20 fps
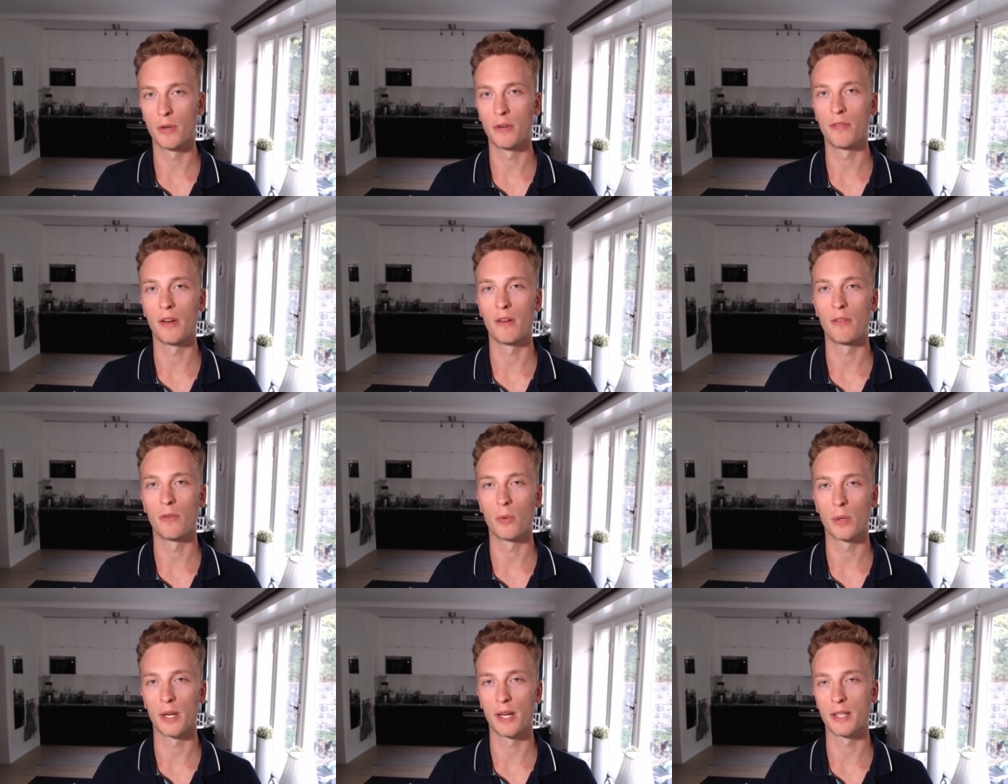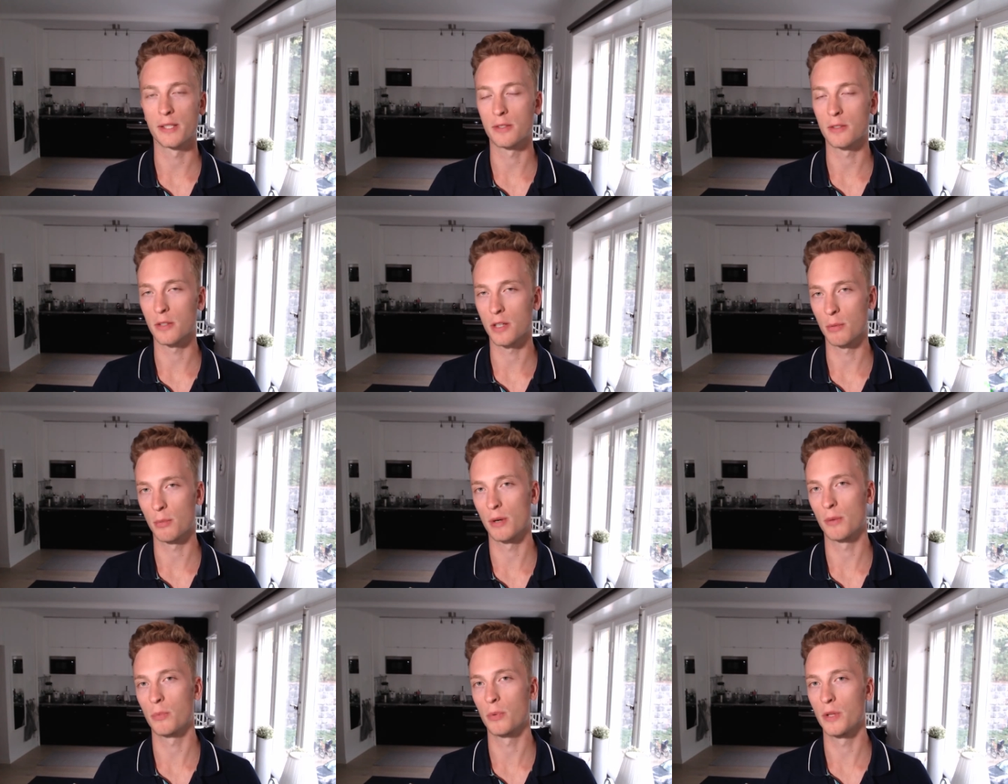if everyone has to
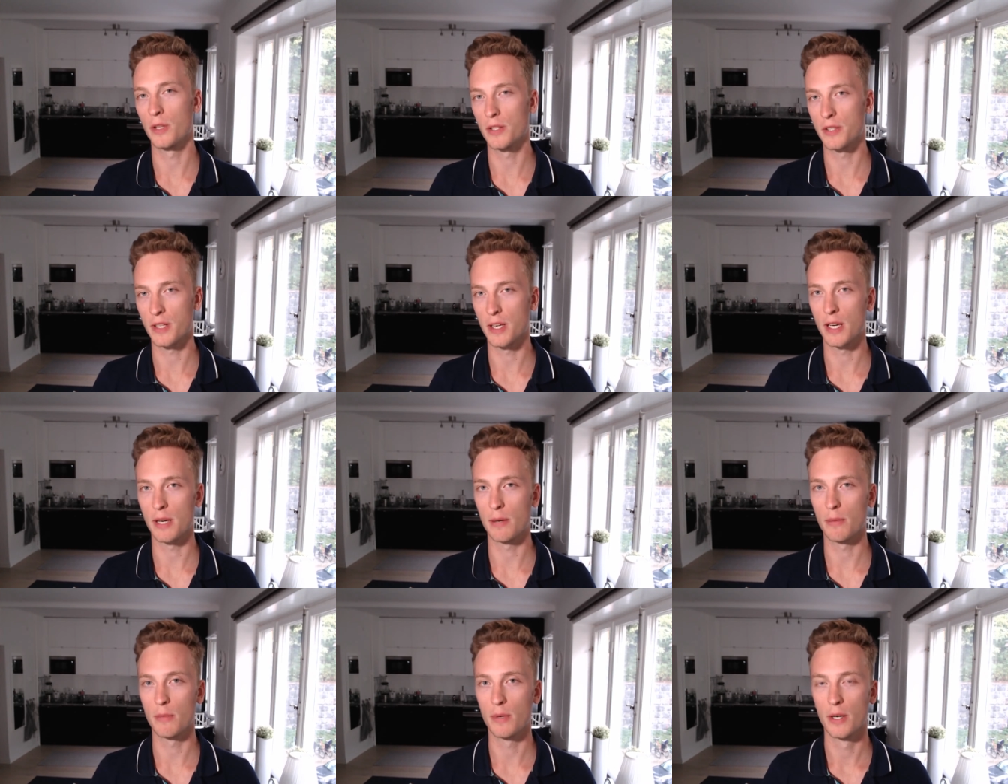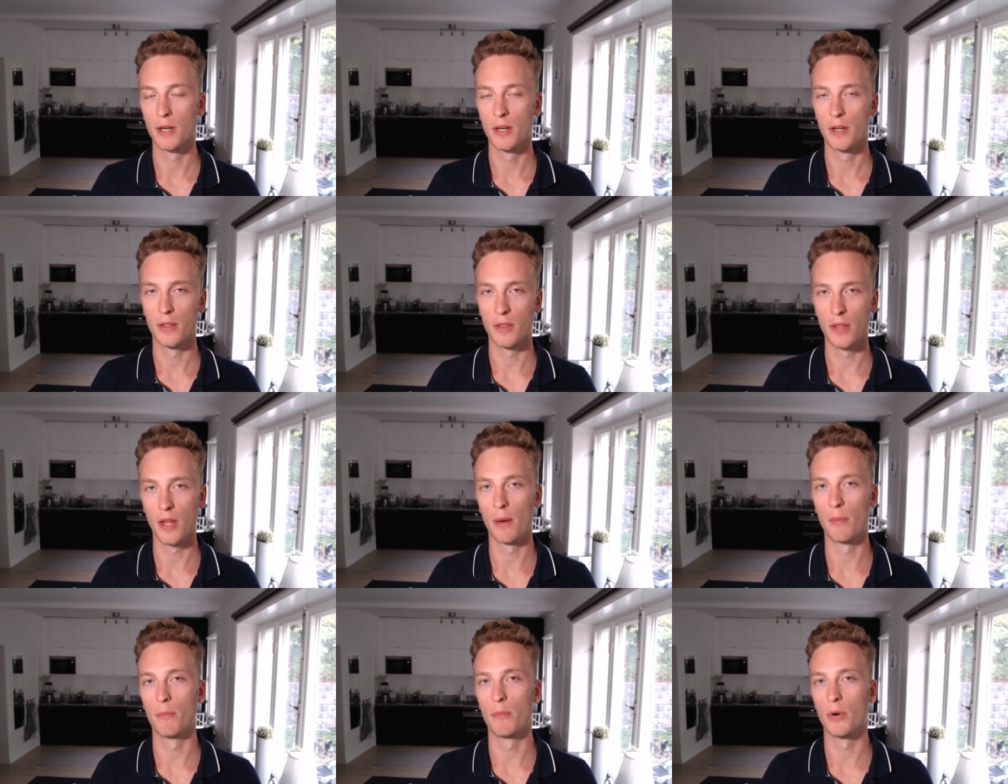come up with the same
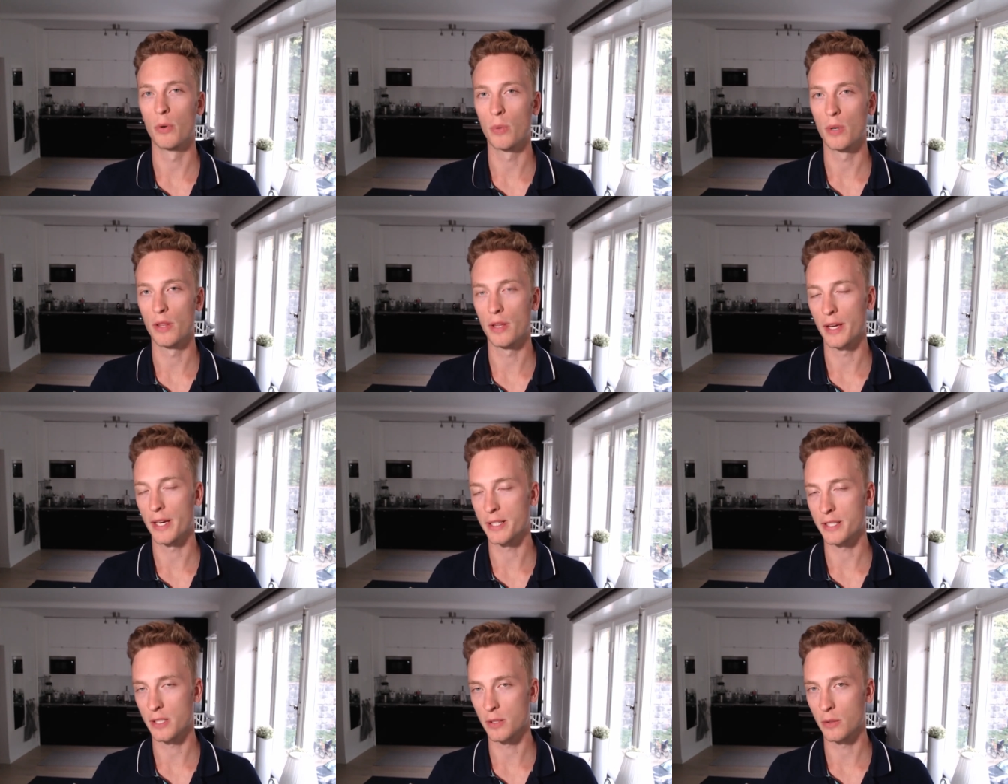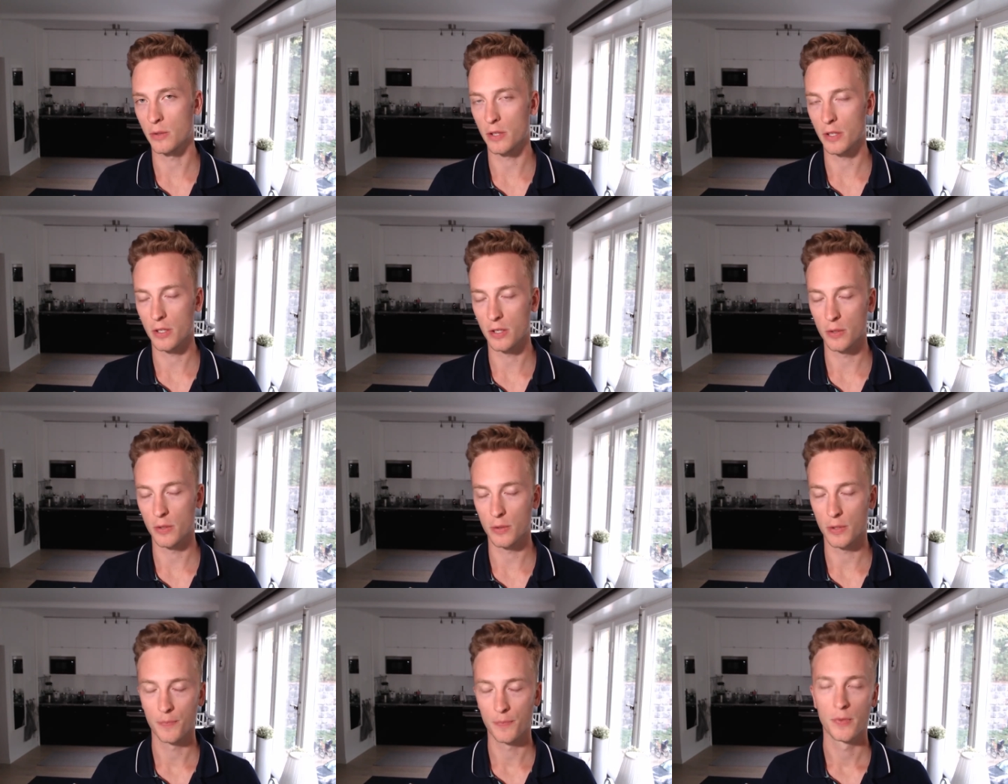number when they execute the
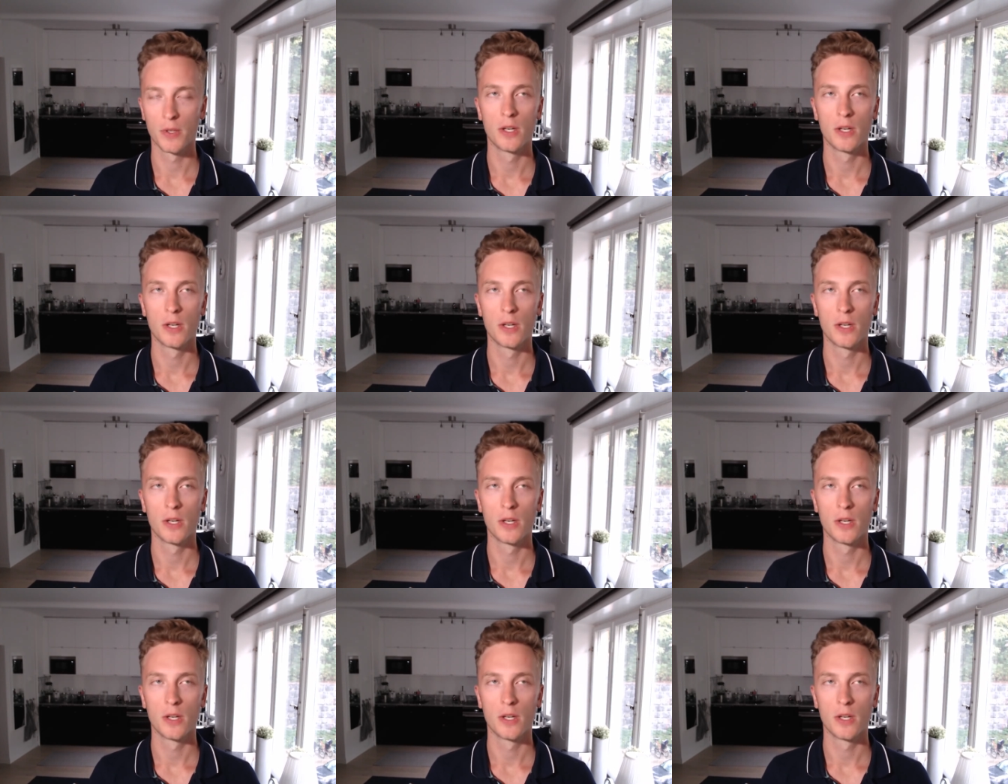code.